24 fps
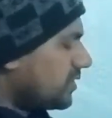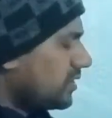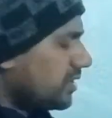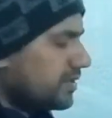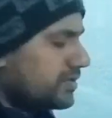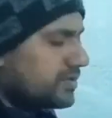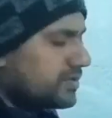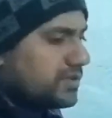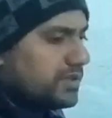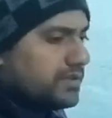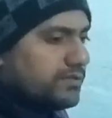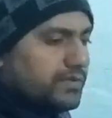
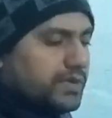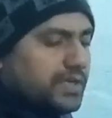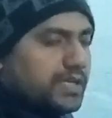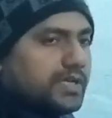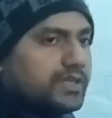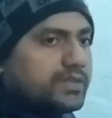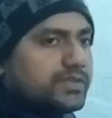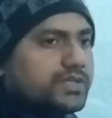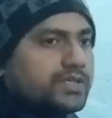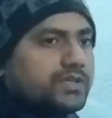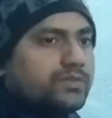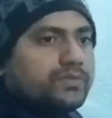instruction
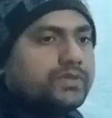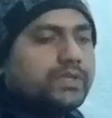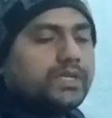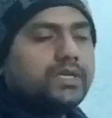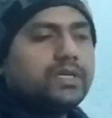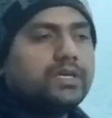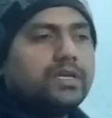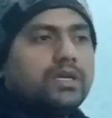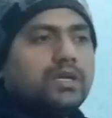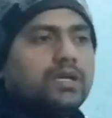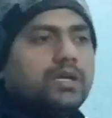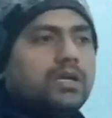was
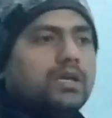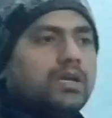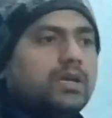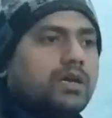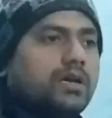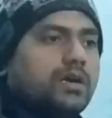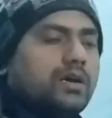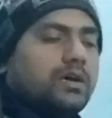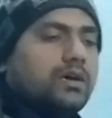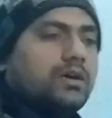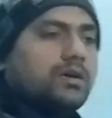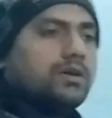executed
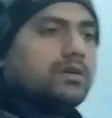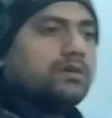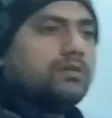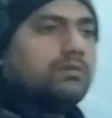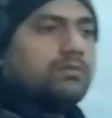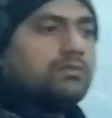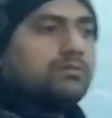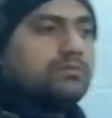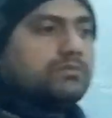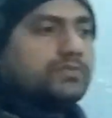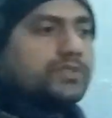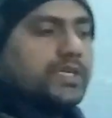
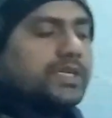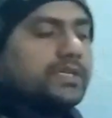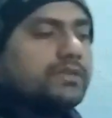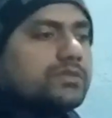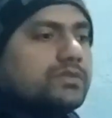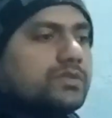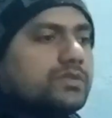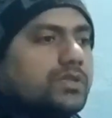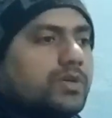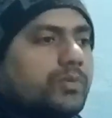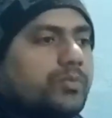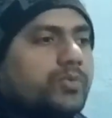
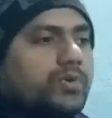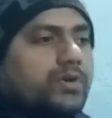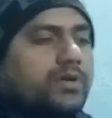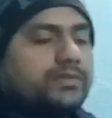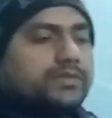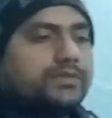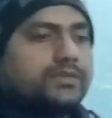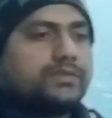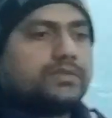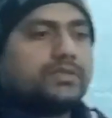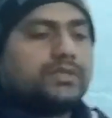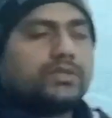sends the
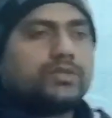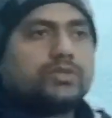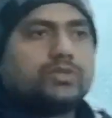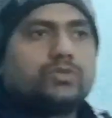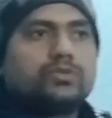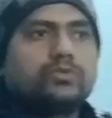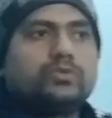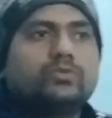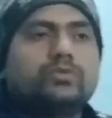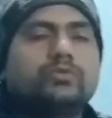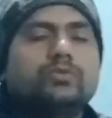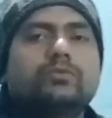processor
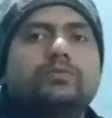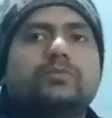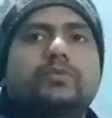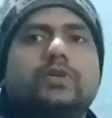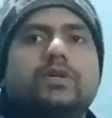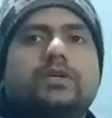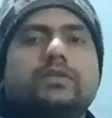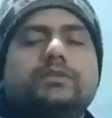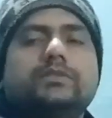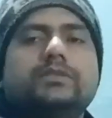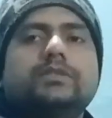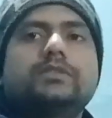to
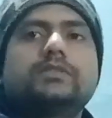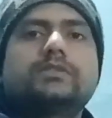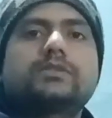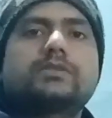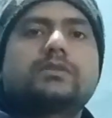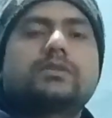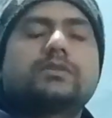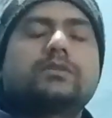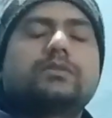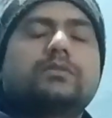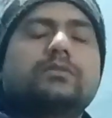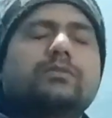
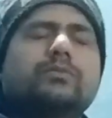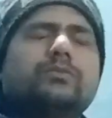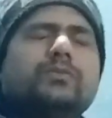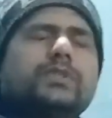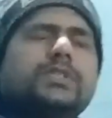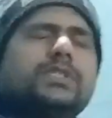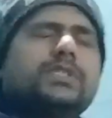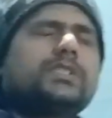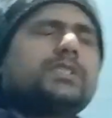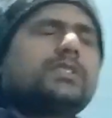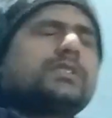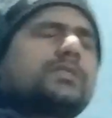process
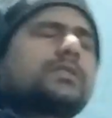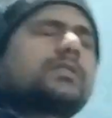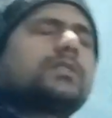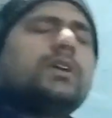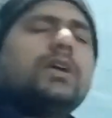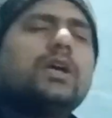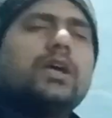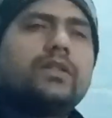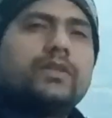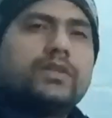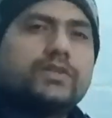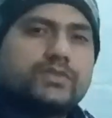which
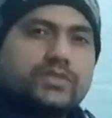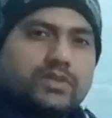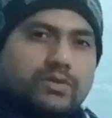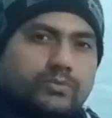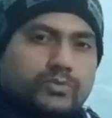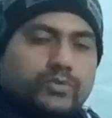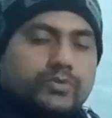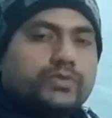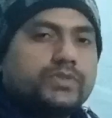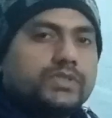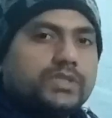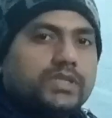is the
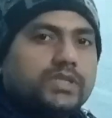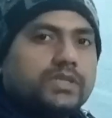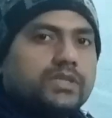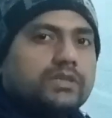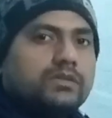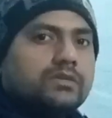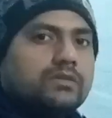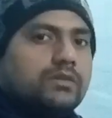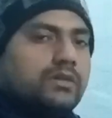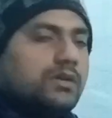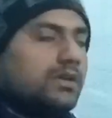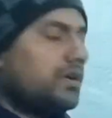
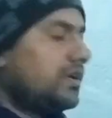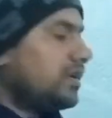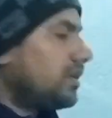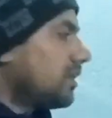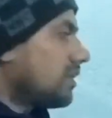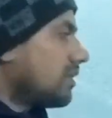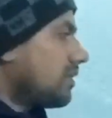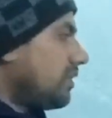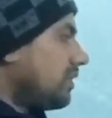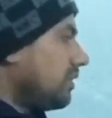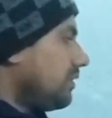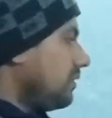subroutine
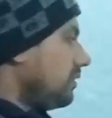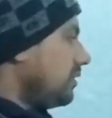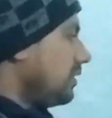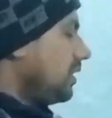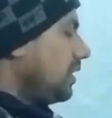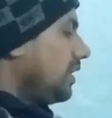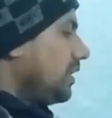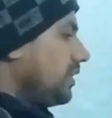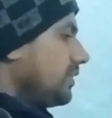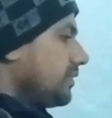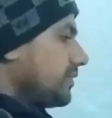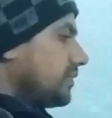call.
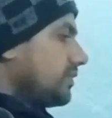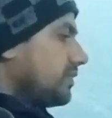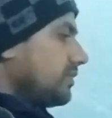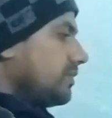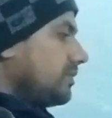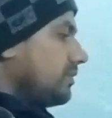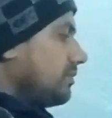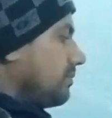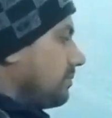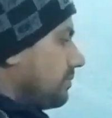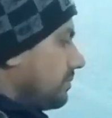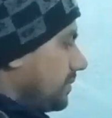
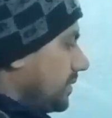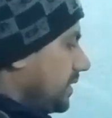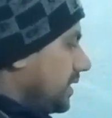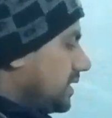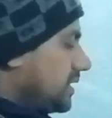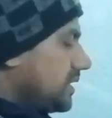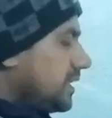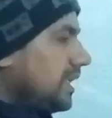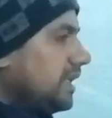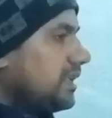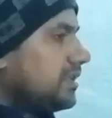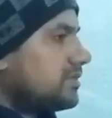So it
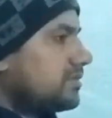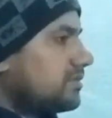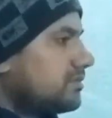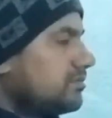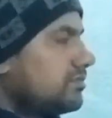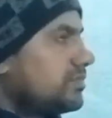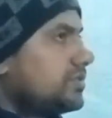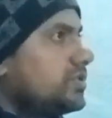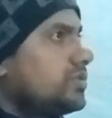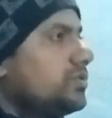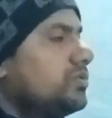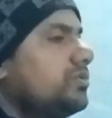
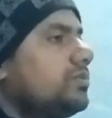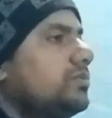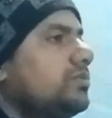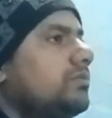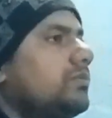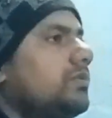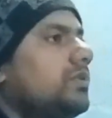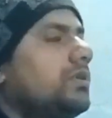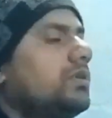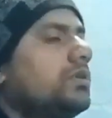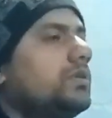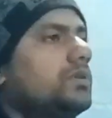sends
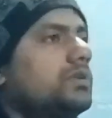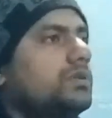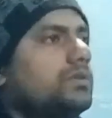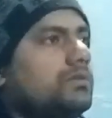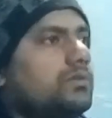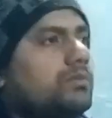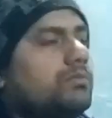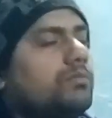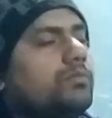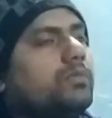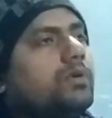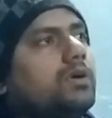to
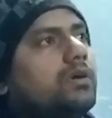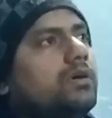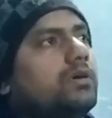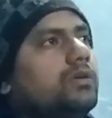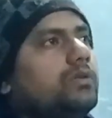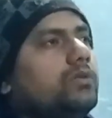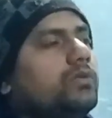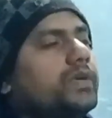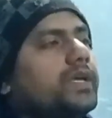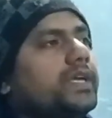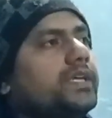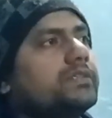
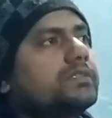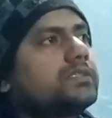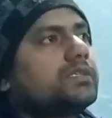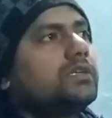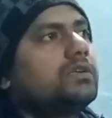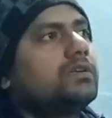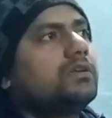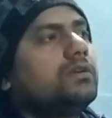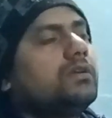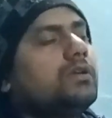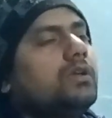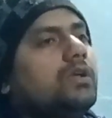
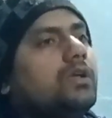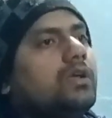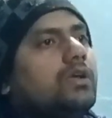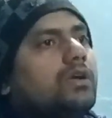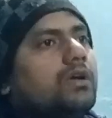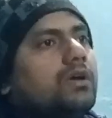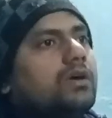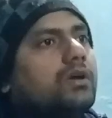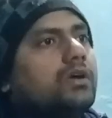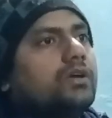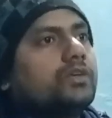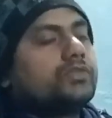location
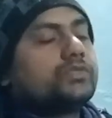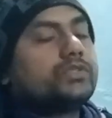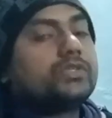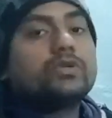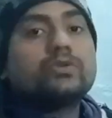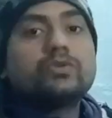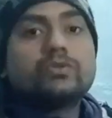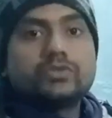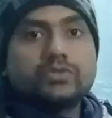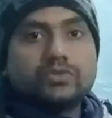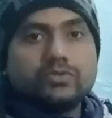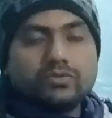
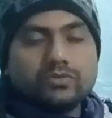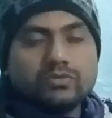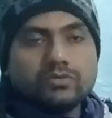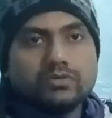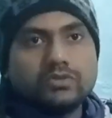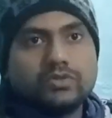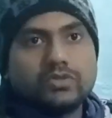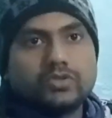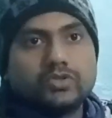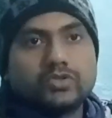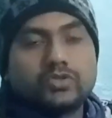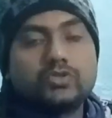
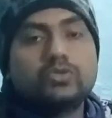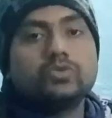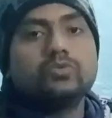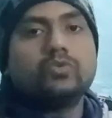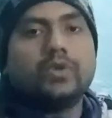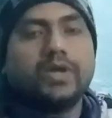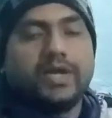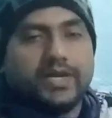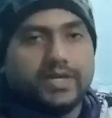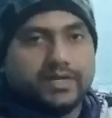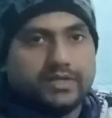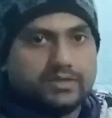
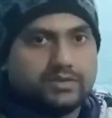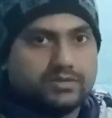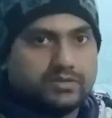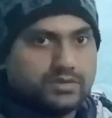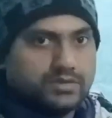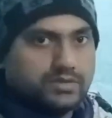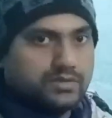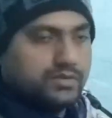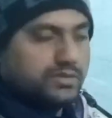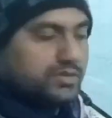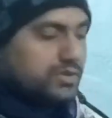0028.